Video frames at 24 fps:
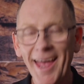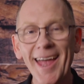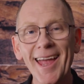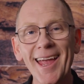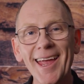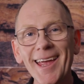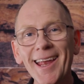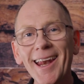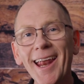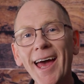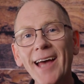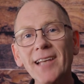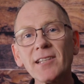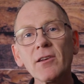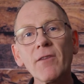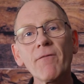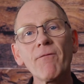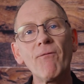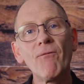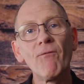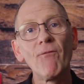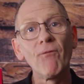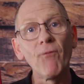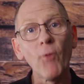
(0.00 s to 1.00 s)
It has a
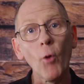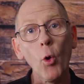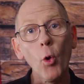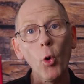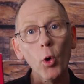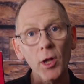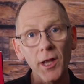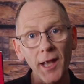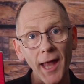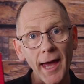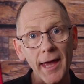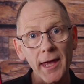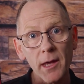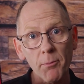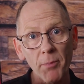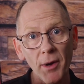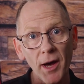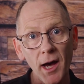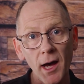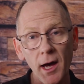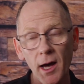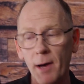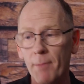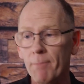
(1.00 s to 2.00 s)
4-layer
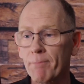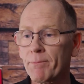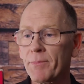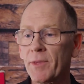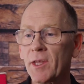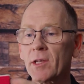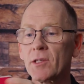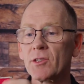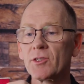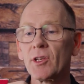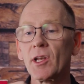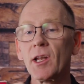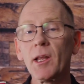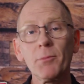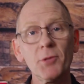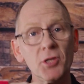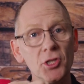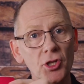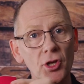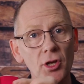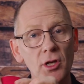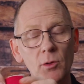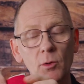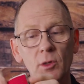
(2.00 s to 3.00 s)
palm. So let me
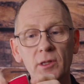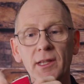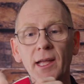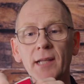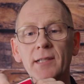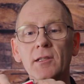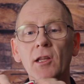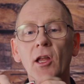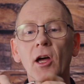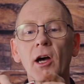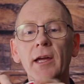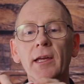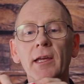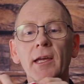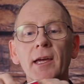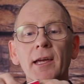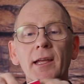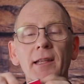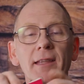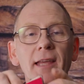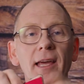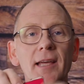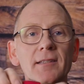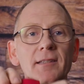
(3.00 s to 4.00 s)
show you what that's like.
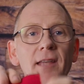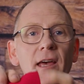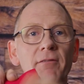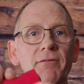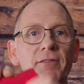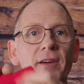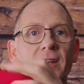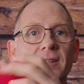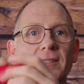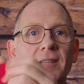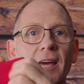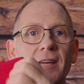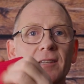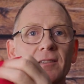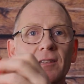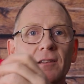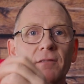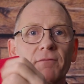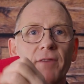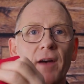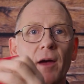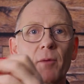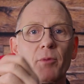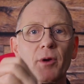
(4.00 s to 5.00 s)
There's that fantastic
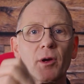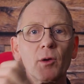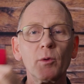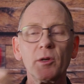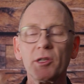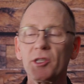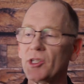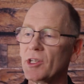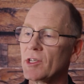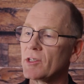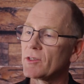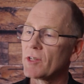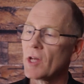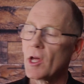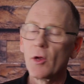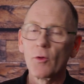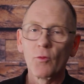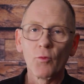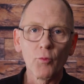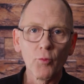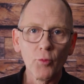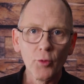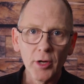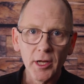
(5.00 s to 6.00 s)
fabric, which is
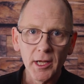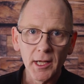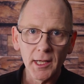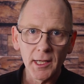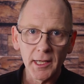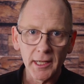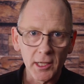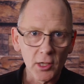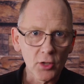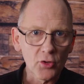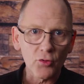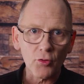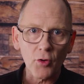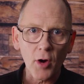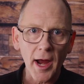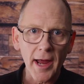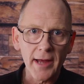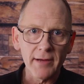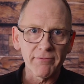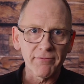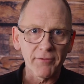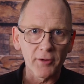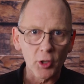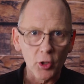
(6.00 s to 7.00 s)
really
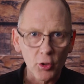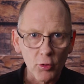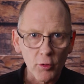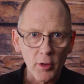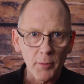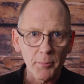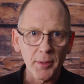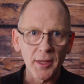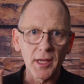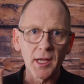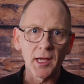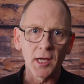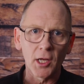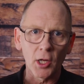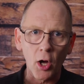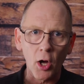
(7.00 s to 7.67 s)
great for gripping and